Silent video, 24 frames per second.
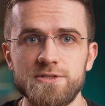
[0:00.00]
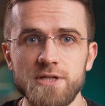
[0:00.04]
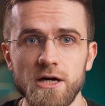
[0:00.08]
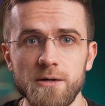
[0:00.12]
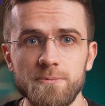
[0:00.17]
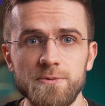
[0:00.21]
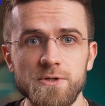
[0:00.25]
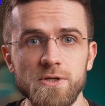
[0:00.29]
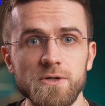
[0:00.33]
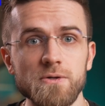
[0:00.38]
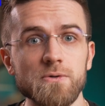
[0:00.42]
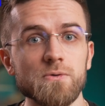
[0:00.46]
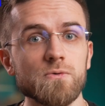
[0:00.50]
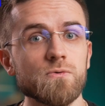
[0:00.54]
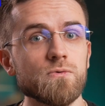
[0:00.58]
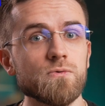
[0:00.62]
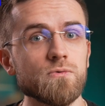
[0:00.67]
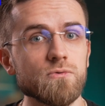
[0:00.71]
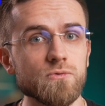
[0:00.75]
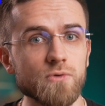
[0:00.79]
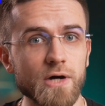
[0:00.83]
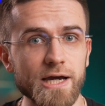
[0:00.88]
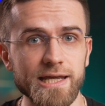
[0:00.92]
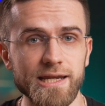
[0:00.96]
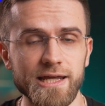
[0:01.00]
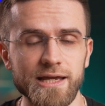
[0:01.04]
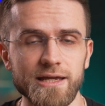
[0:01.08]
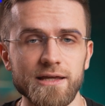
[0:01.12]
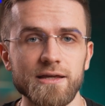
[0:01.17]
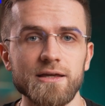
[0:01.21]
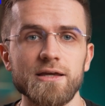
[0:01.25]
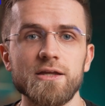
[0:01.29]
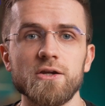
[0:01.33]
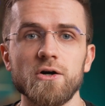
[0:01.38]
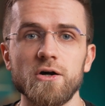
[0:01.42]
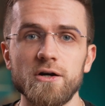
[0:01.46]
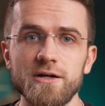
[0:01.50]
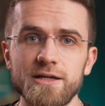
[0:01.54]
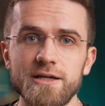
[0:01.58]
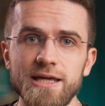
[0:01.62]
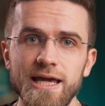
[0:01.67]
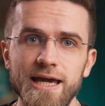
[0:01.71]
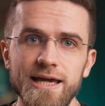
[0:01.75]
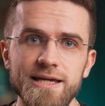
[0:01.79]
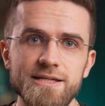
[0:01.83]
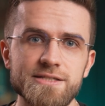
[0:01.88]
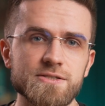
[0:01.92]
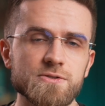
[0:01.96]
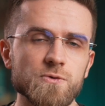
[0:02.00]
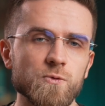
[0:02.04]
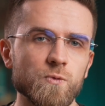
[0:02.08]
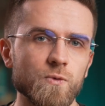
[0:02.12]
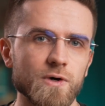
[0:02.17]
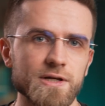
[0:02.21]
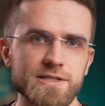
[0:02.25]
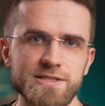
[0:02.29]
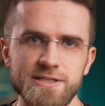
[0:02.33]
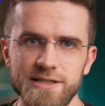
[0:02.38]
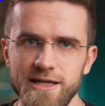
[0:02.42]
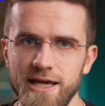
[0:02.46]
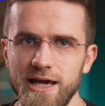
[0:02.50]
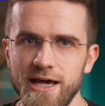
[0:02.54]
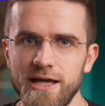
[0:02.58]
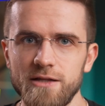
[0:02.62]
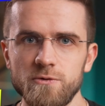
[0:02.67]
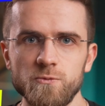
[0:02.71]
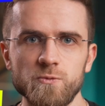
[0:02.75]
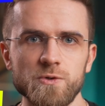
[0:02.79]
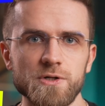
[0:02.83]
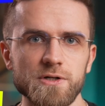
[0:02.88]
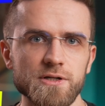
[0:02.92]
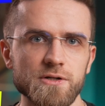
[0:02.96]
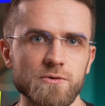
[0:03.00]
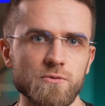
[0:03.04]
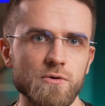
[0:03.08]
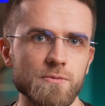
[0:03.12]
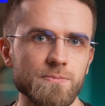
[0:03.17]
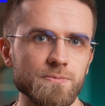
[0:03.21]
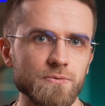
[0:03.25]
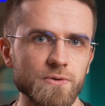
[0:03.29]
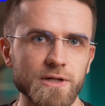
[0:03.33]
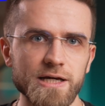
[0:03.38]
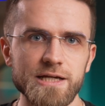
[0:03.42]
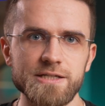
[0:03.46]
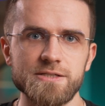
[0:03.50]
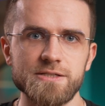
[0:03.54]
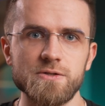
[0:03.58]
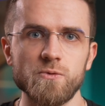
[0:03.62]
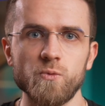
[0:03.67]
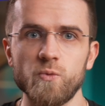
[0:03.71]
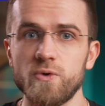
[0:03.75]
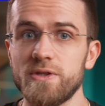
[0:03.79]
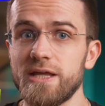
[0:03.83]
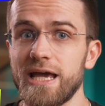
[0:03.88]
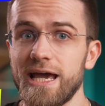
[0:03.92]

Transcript: W, writing. In our case, once again, we're gonna replace it with